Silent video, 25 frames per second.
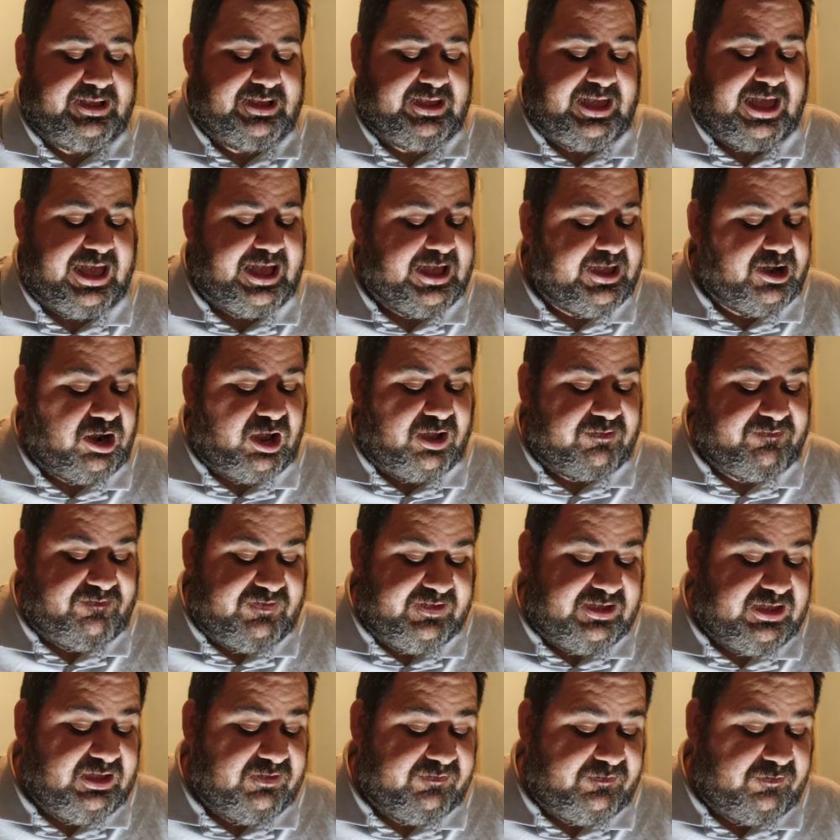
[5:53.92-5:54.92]
can I
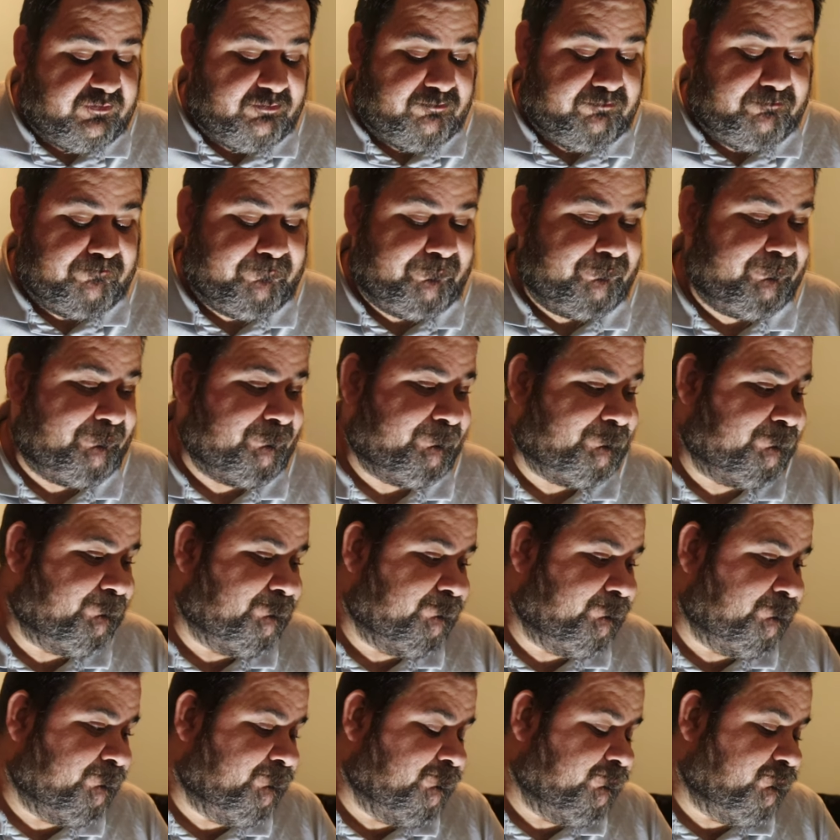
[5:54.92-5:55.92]
forgive them?
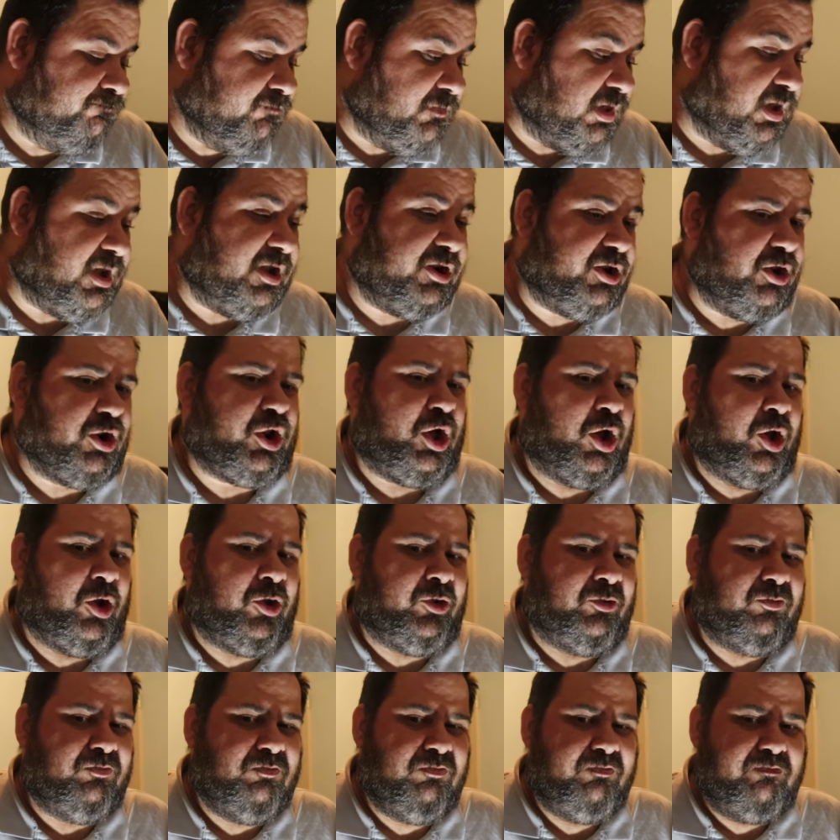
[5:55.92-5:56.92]
I don't
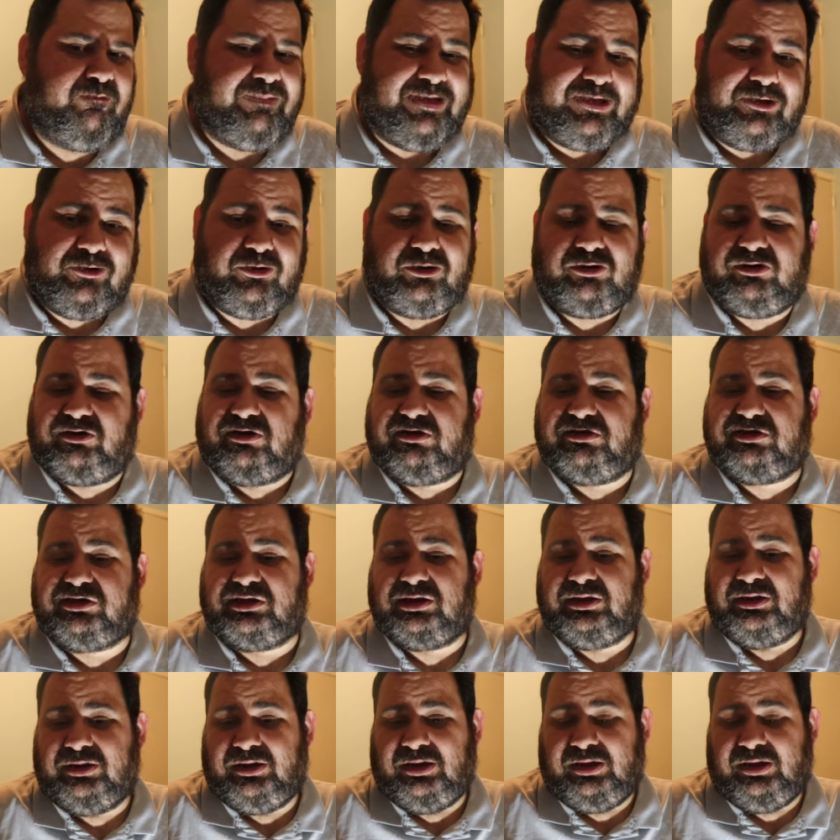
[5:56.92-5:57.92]
know, because